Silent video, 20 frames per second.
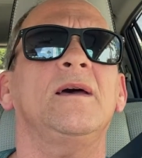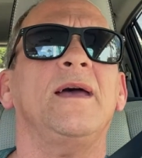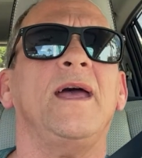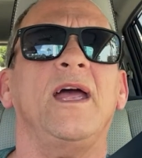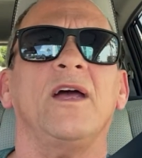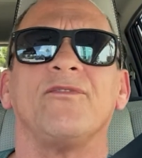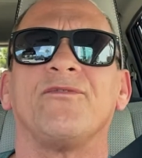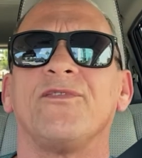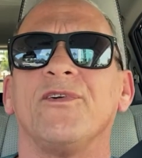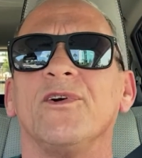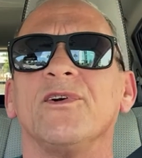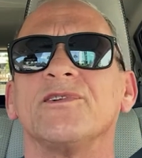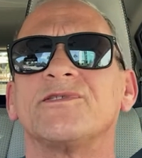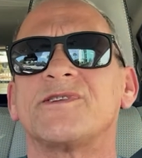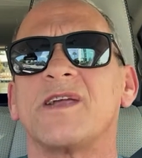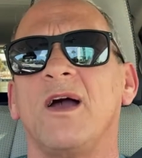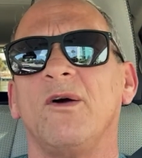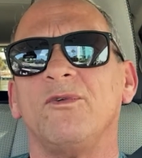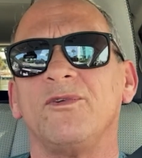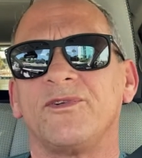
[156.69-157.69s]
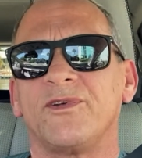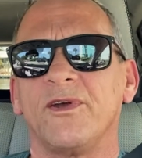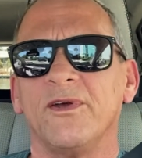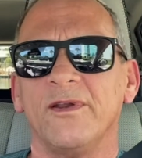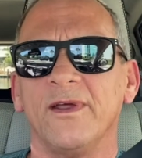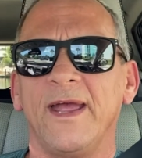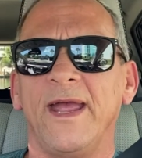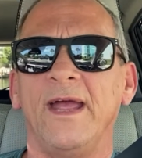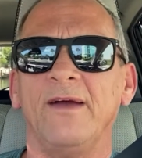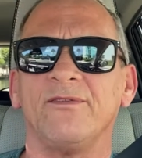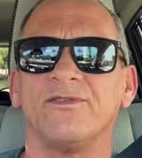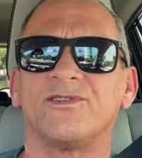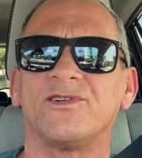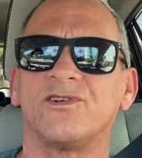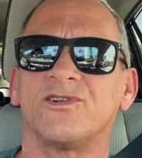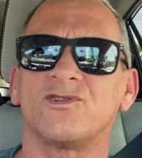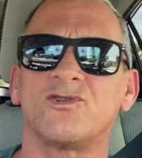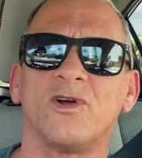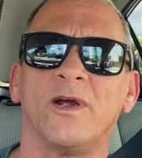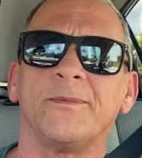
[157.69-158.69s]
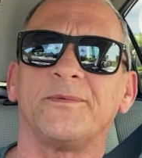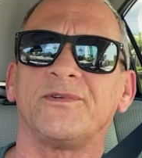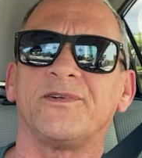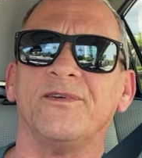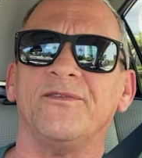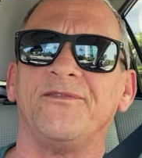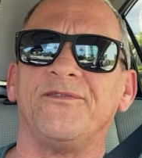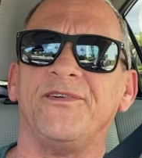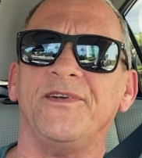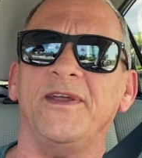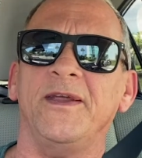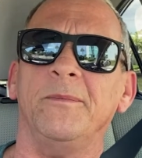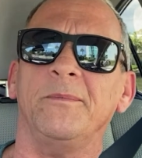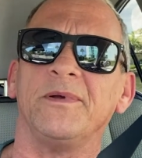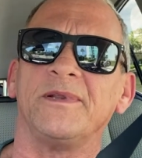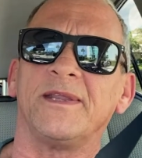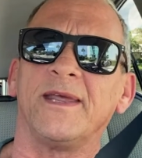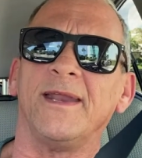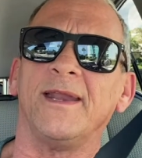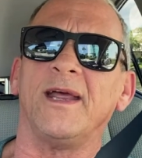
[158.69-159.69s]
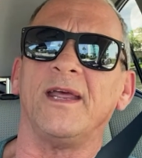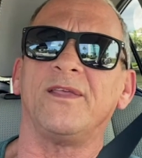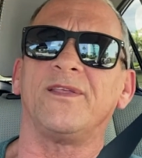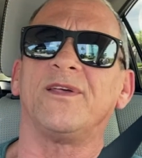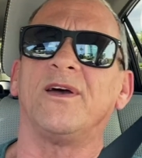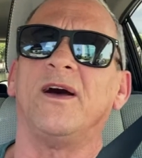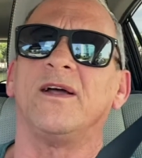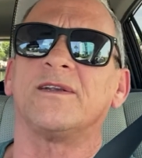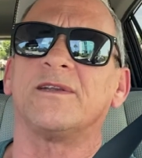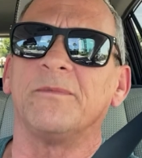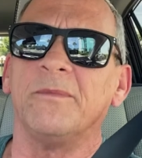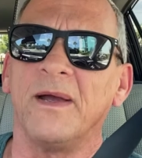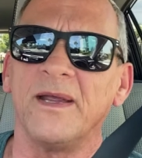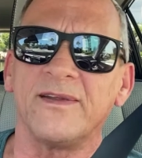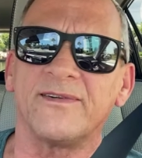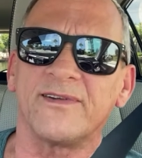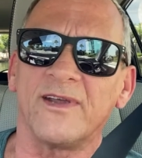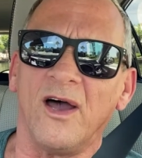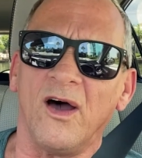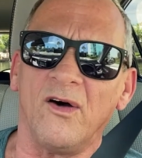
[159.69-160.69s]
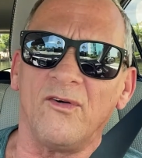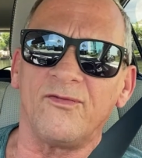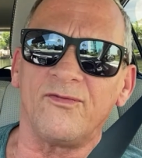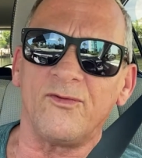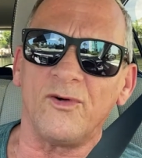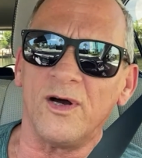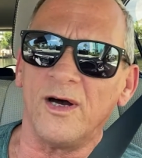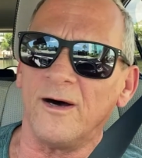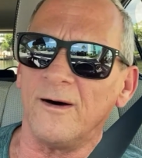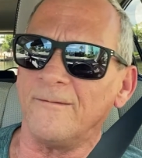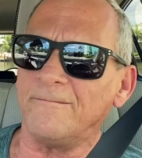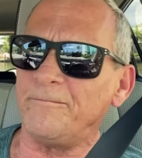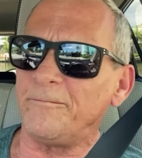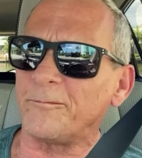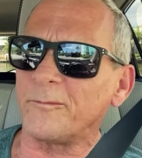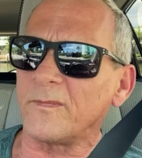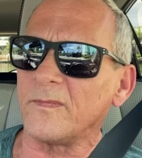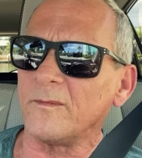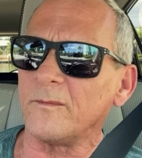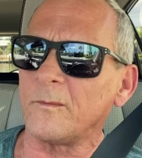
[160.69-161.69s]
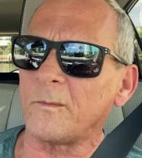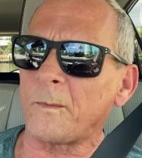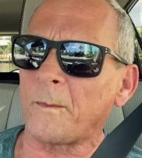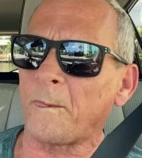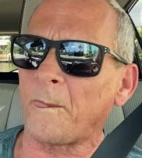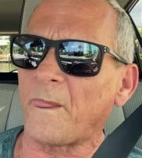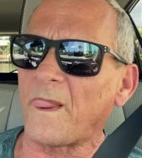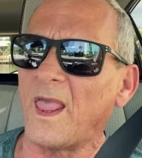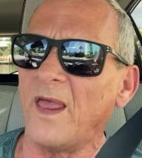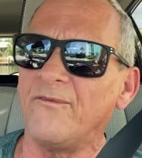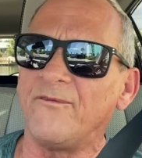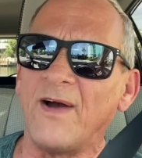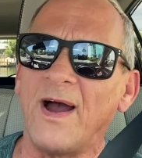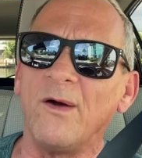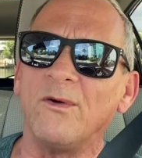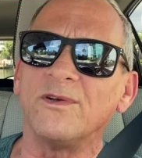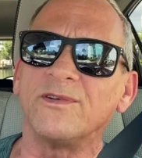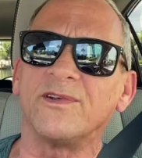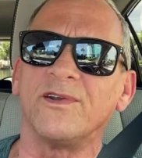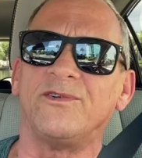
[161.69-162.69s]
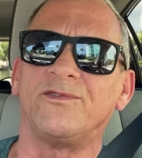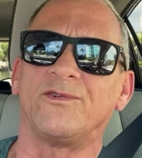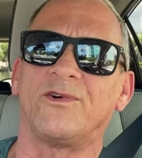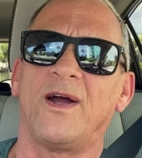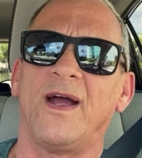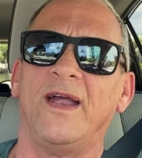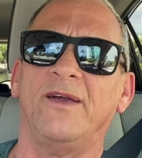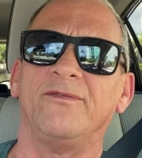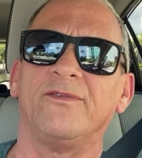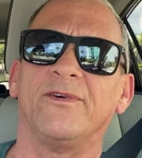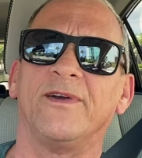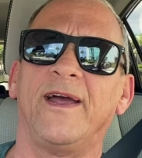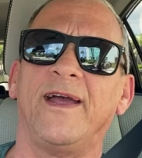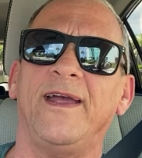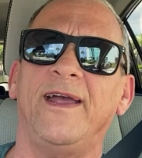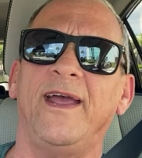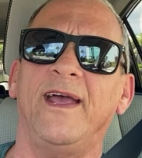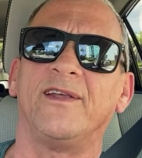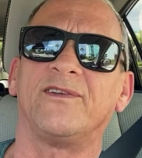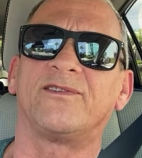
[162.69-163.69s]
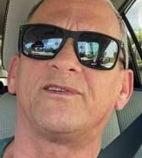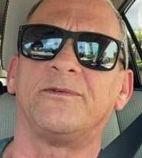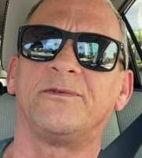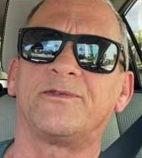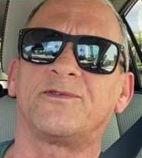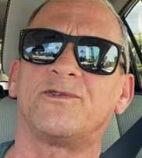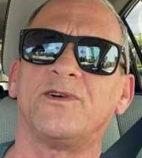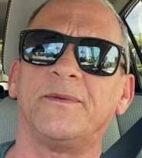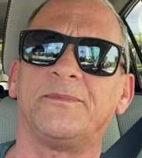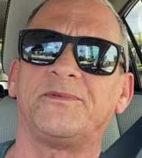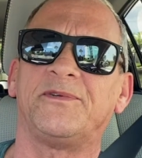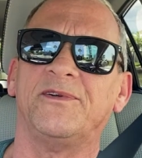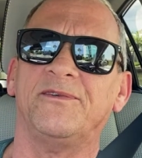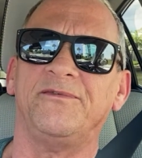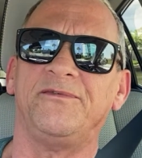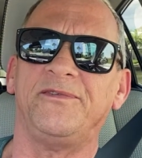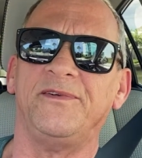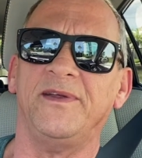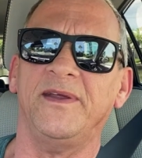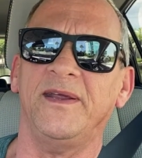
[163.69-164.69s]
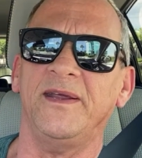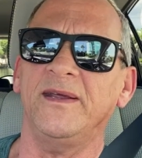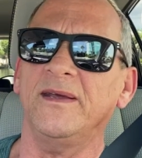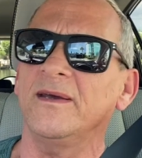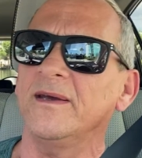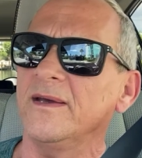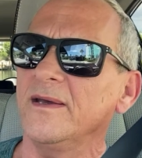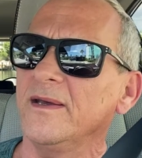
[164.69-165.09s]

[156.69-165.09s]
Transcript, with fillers: At first, I was going to have a subscription fee, but then I thought to myself, well, if I was a driver and I had subscription fee